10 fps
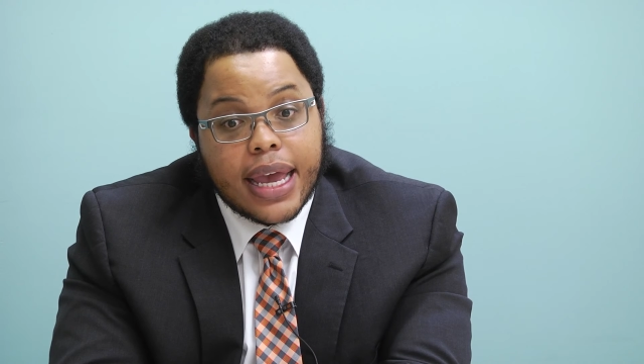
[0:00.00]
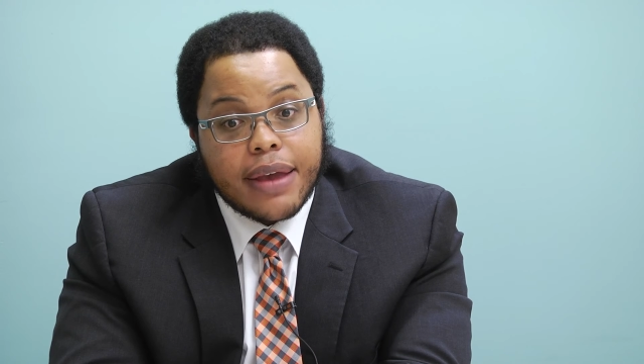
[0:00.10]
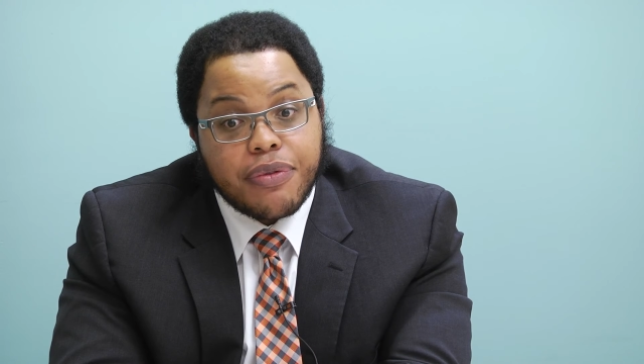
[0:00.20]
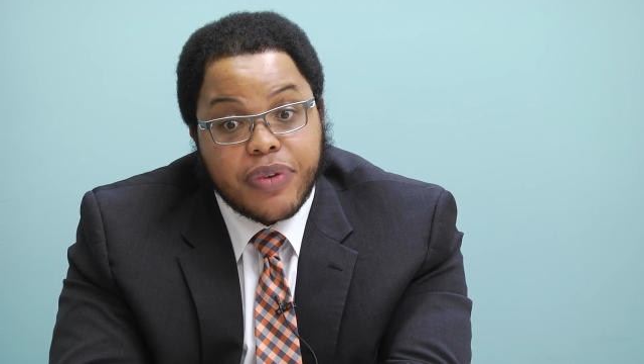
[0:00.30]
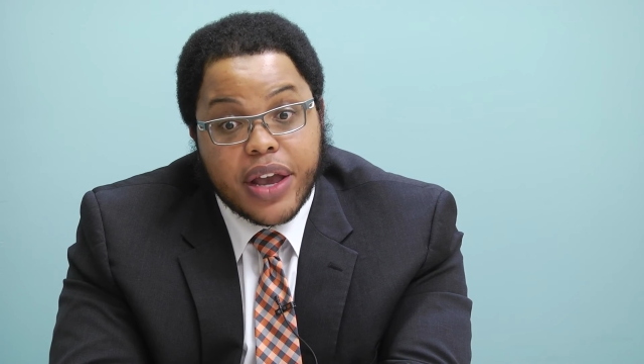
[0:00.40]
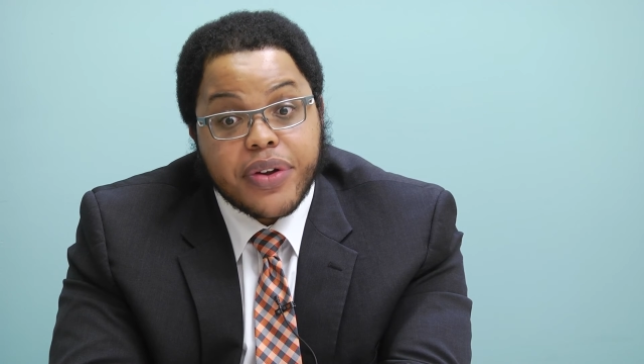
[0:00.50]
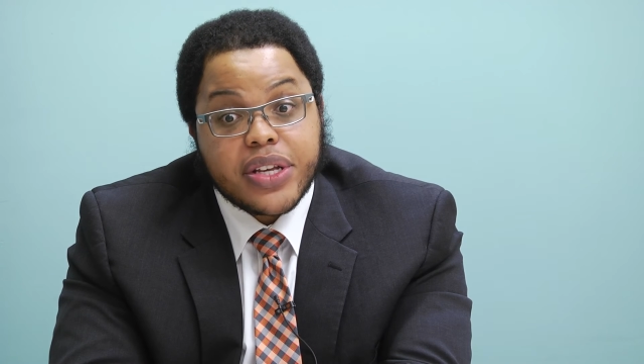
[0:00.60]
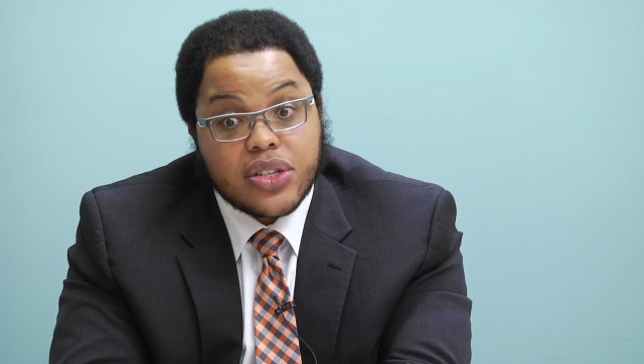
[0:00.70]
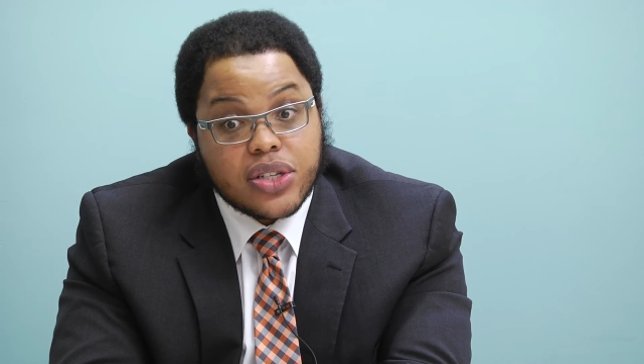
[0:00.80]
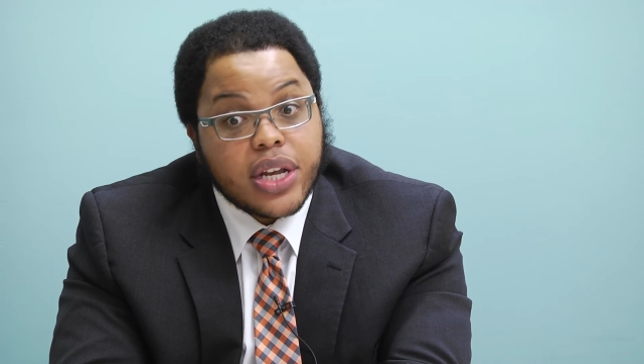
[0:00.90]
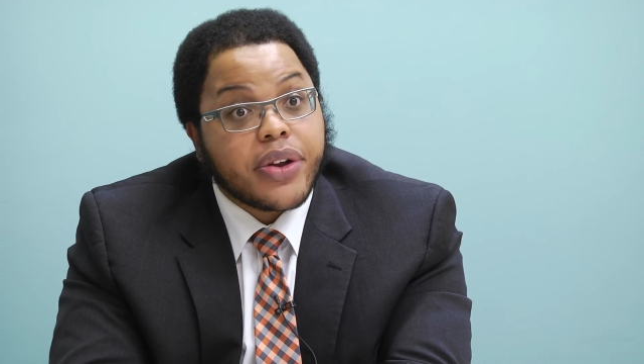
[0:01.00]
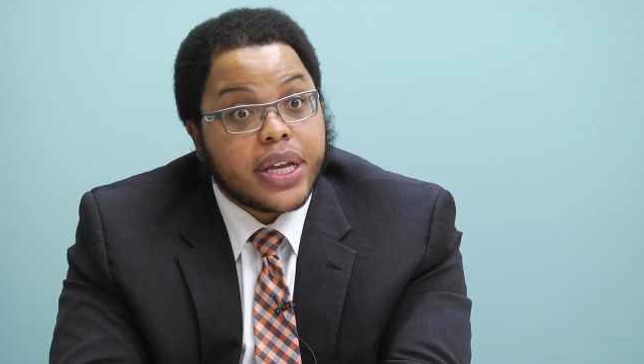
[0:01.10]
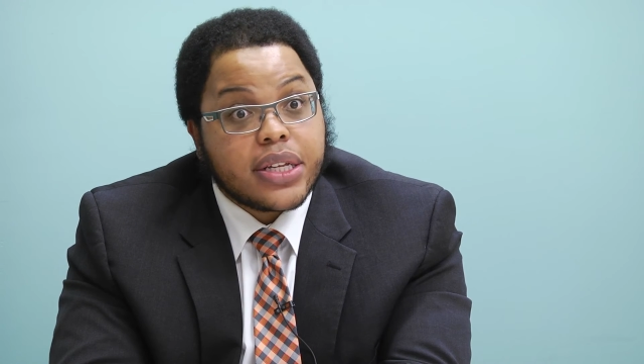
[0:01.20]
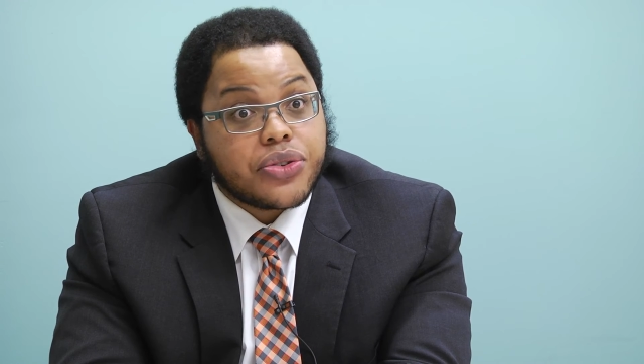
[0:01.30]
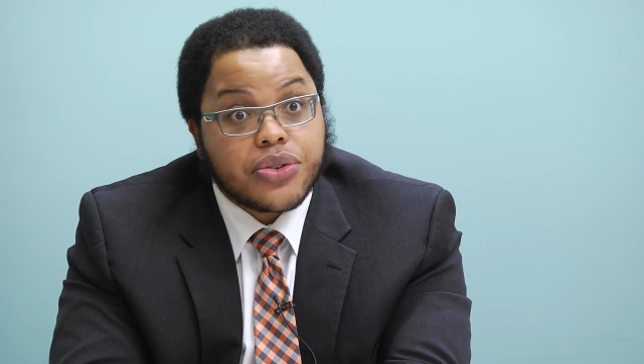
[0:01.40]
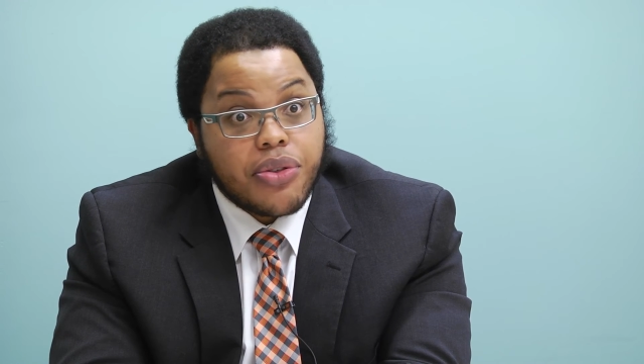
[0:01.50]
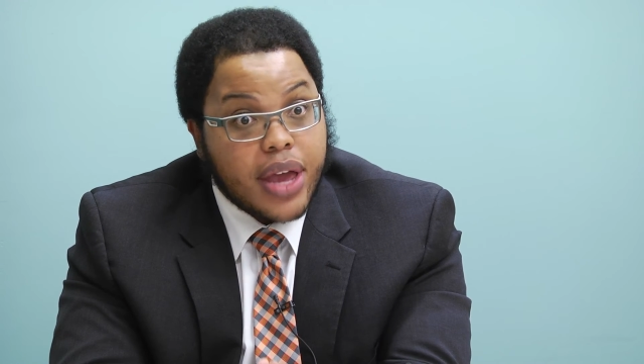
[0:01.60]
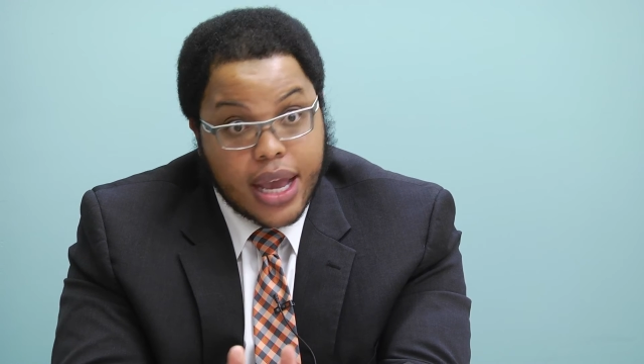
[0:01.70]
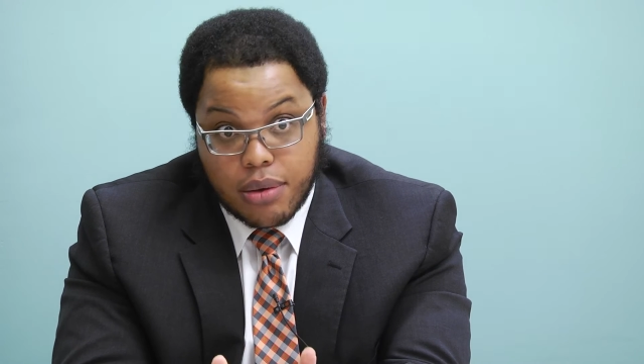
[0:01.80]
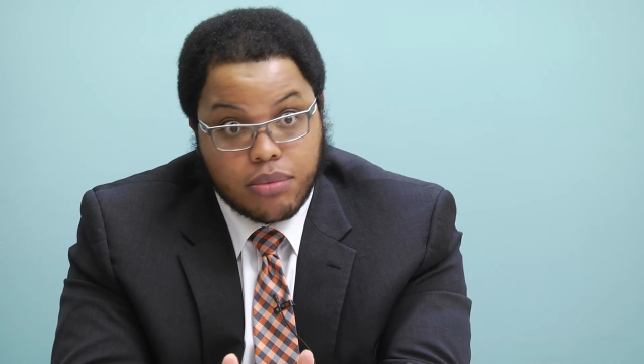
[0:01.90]
a very serious
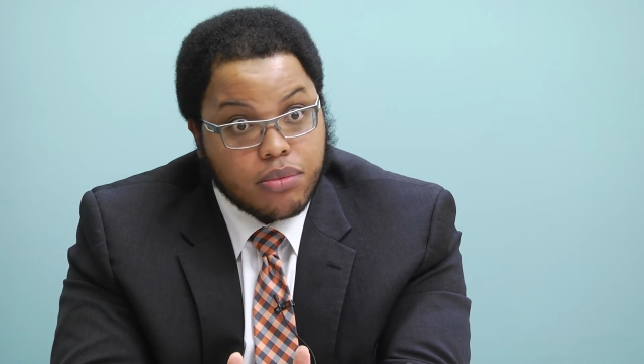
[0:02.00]
thing.